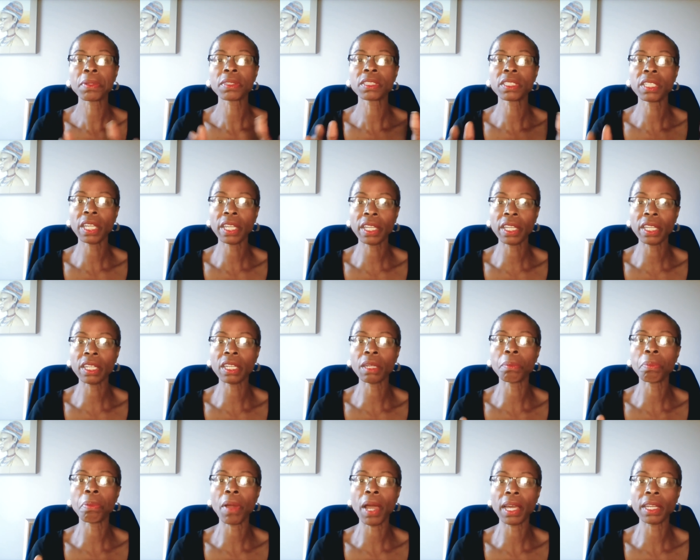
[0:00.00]

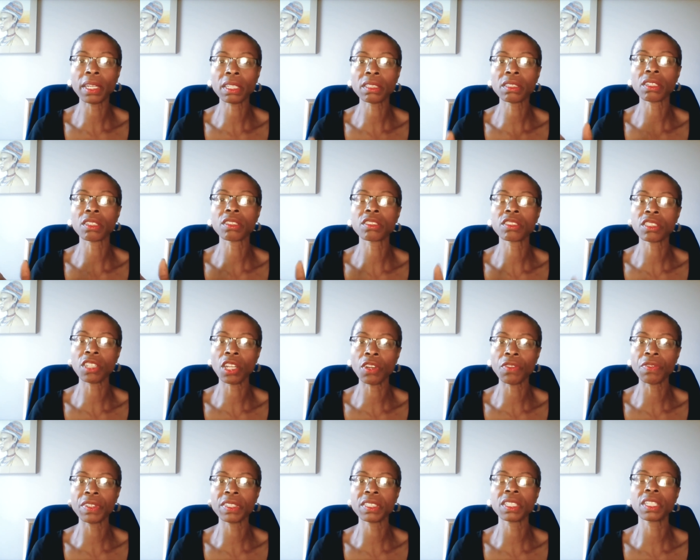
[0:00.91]
particular product or
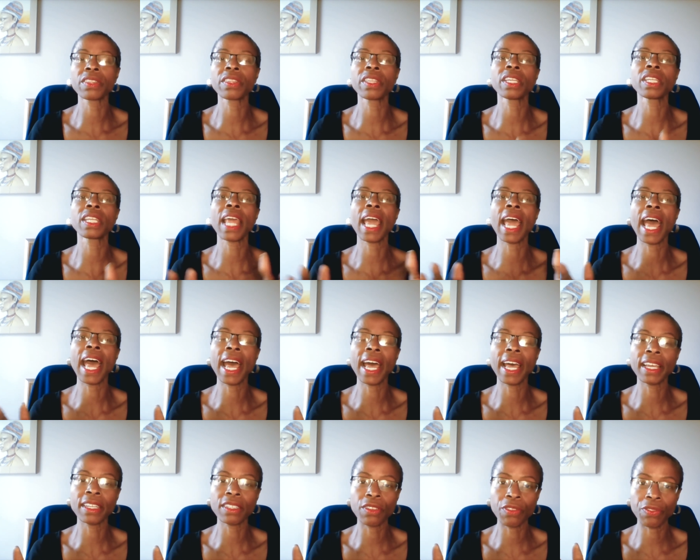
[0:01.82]
service and then
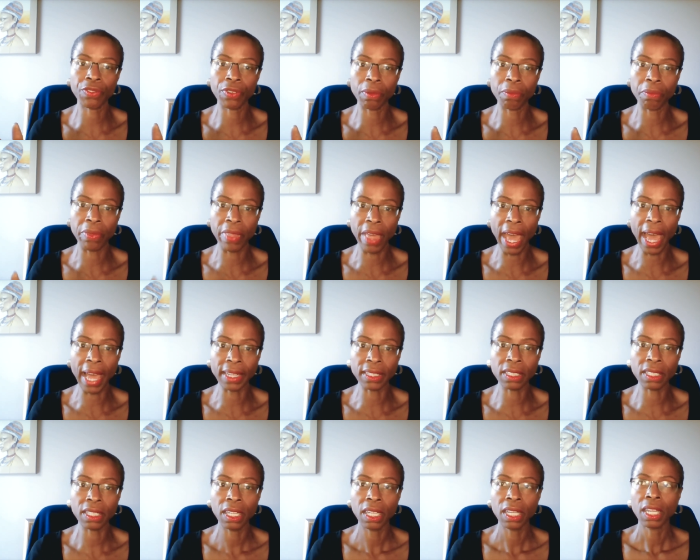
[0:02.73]
add from
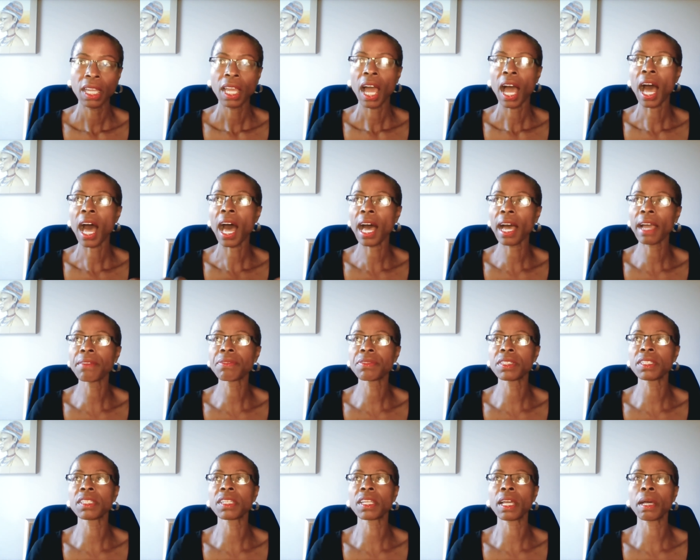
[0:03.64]
that. I've
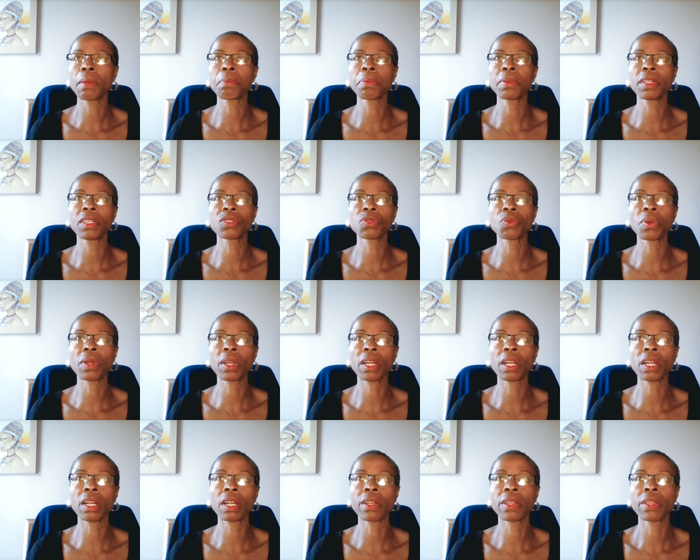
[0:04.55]
seen companies
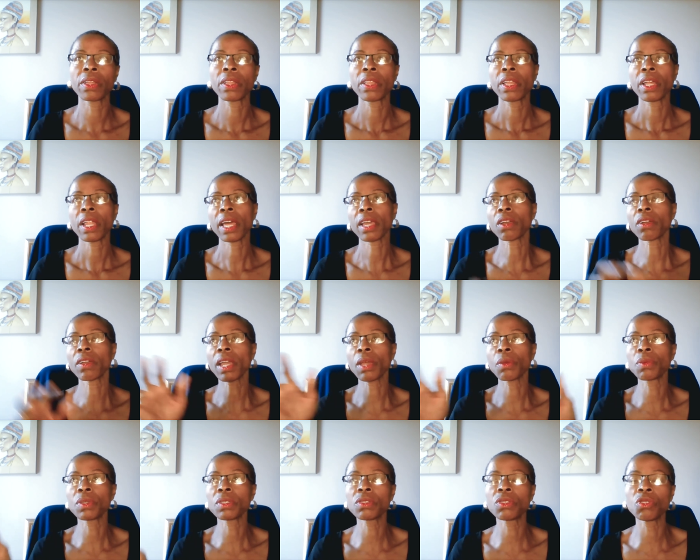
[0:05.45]
where like,
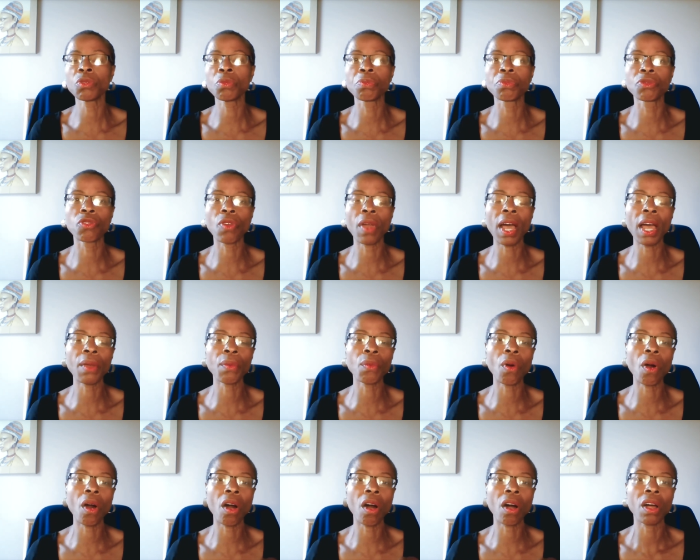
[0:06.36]
okay, we'll do
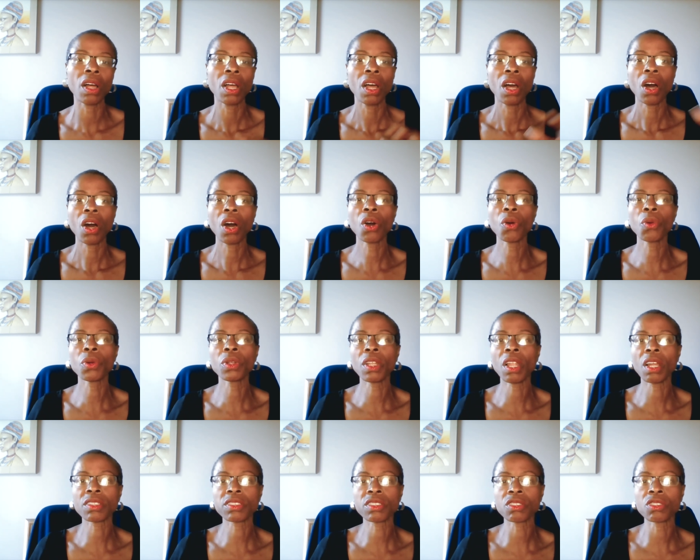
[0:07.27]
drywall. Oh,
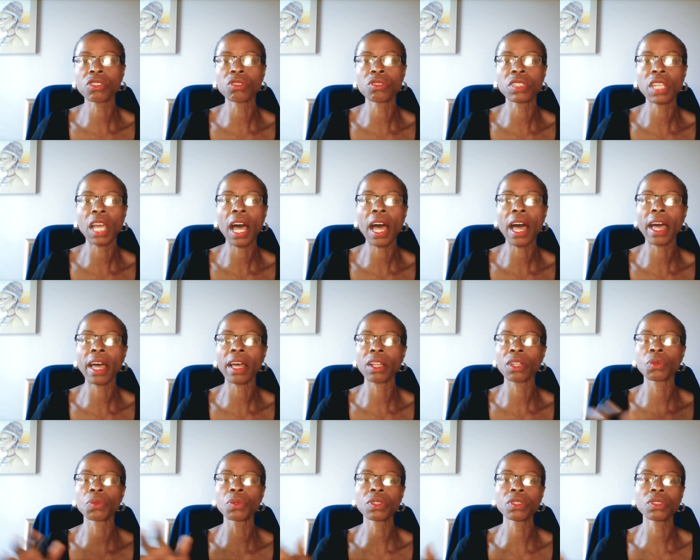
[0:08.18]
we'll also do
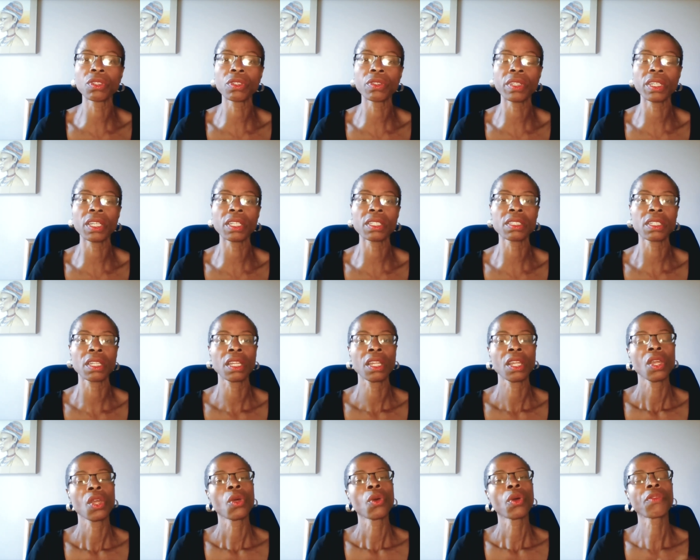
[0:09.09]
tile. We'll do this.
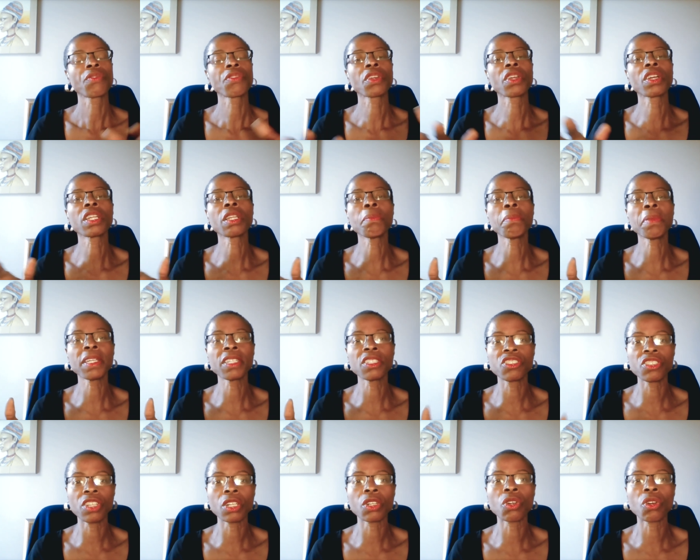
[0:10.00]
If you're going to be
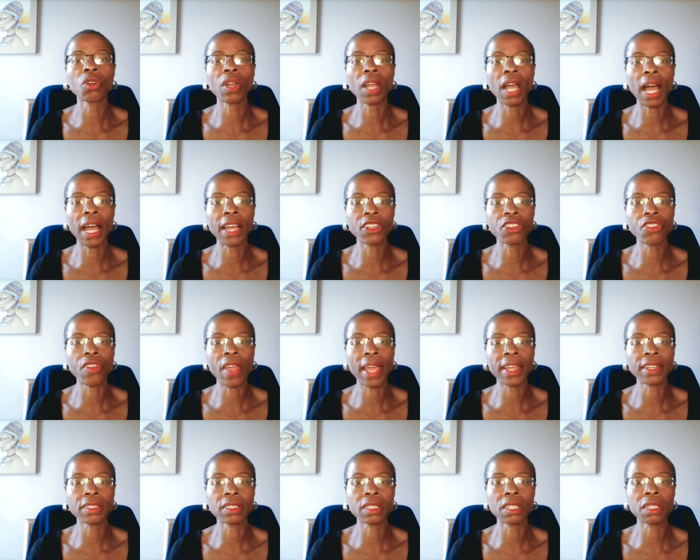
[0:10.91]
a general
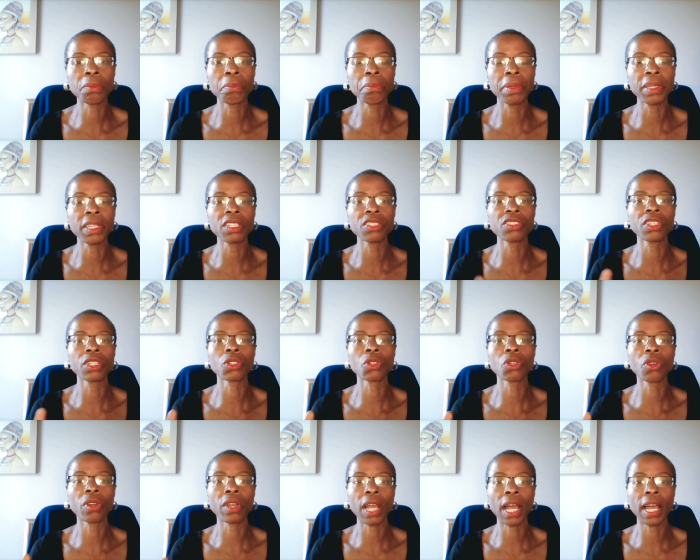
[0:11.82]
contractor, be a
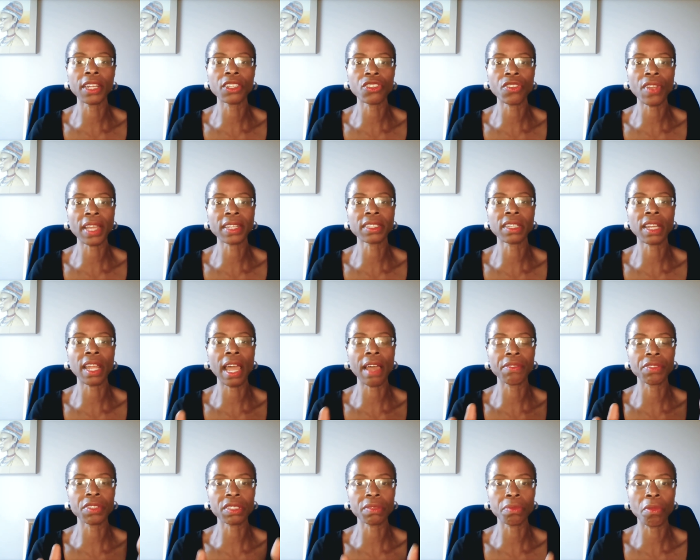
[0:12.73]
general contractor,
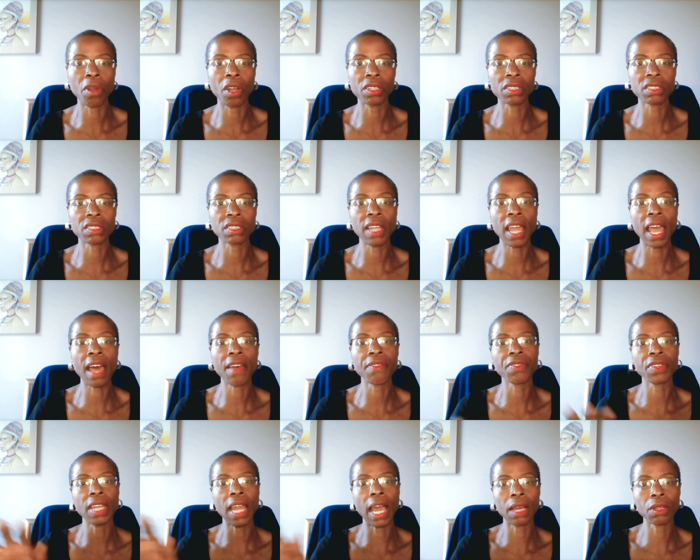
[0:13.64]
have a small
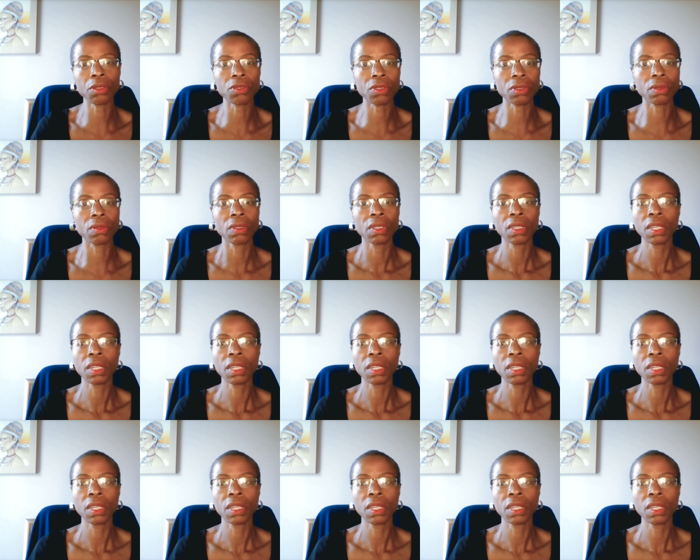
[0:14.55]
staff and out,